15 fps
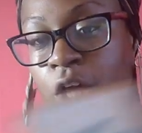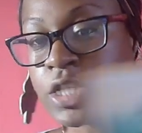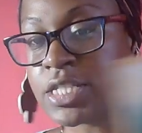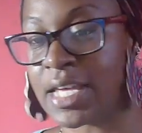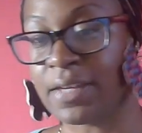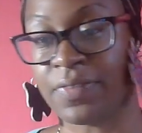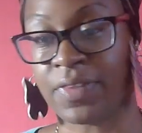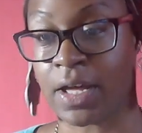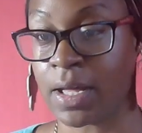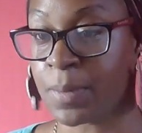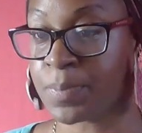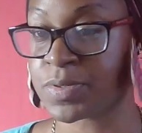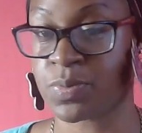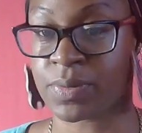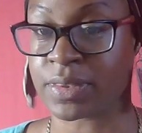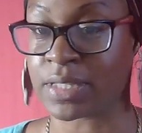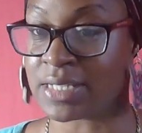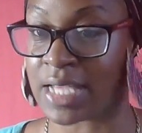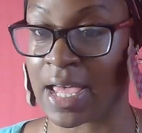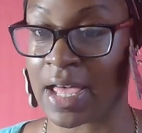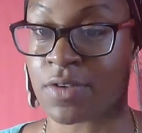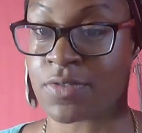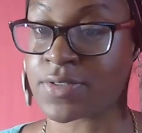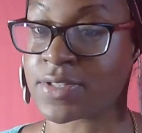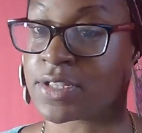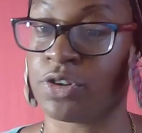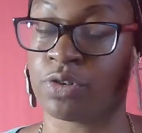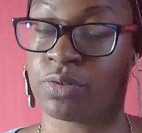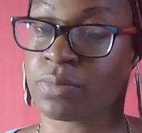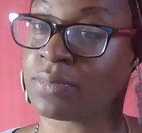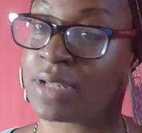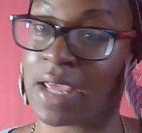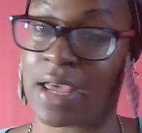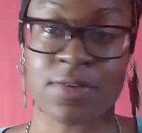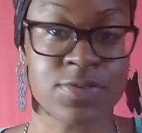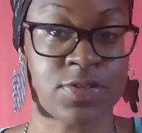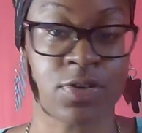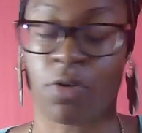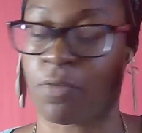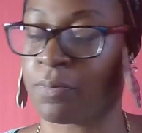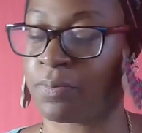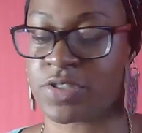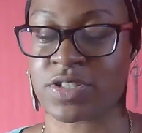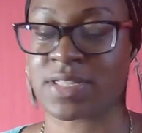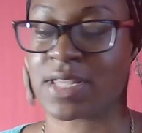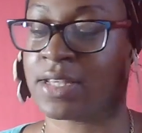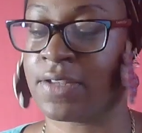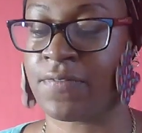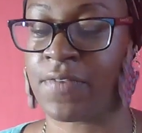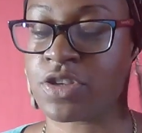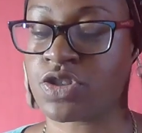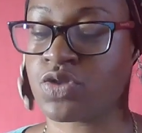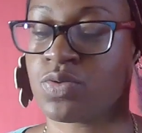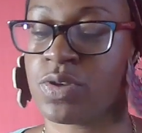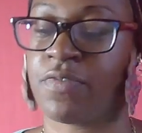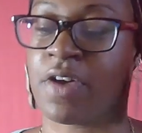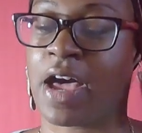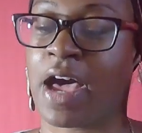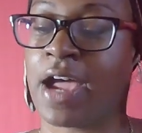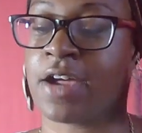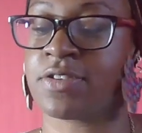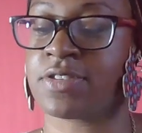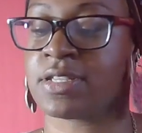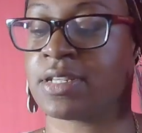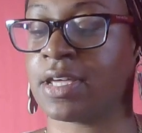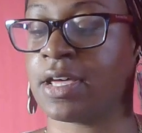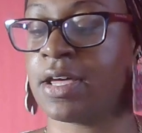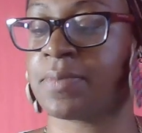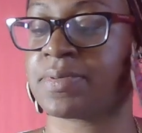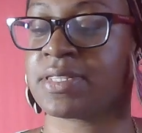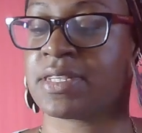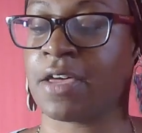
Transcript: Take the ups with the downs, and know them downs going to just elevate you even higher to the ups.